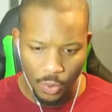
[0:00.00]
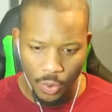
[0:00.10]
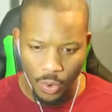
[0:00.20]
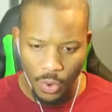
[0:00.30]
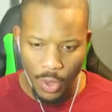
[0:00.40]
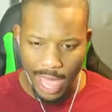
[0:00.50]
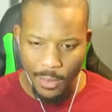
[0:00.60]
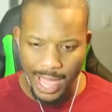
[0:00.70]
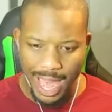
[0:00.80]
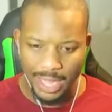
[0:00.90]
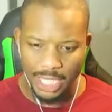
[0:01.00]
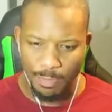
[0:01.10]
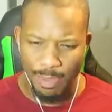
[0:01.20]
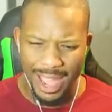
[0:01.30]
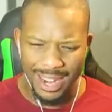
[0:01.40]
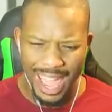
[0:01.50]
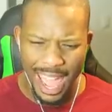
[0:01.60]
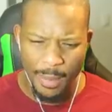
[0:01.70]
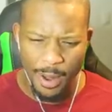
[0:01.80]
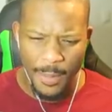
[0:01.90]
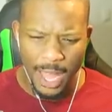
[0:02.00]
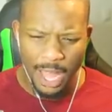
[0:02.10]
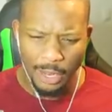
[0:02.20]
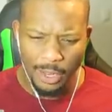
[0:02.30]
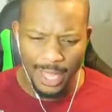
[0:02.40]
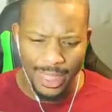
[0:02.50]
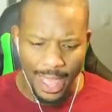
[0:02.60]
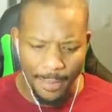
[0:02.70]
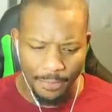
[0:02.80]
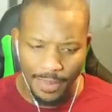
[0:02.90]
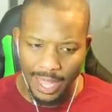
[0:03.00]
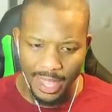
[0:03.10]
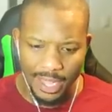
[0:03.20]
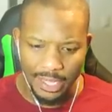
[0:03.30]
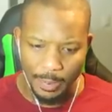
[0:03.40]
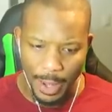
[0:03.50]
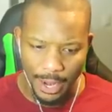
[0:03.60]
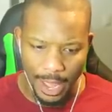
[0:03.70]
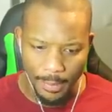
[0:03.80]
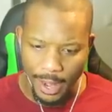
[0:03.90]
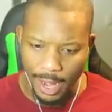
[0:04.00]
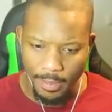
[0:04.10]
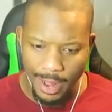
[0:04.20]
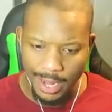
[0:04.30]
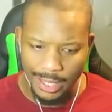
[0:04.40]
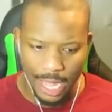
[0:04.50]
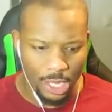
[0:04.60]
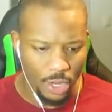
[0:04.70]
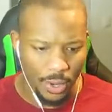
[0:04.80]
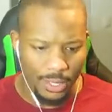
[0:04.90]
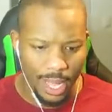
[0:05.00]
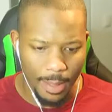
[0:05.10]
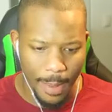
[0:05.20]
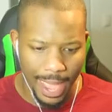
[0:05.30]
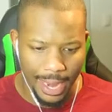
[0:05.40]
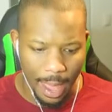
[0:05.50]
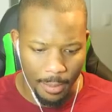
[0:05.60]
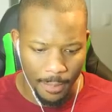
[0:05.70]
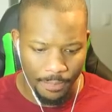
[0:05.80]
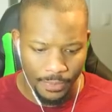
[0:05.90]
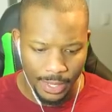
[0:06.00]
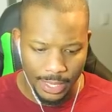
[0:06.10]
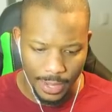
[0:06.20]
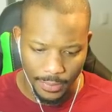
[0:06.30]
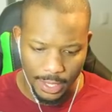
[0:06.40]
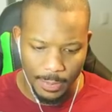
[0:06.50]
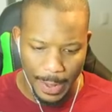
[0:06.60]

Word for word: ooh, and we got the spider hammer. Look at that. I think it's the spider hammer. I'm not exactly sure. It's not the band hammer. It's definitely the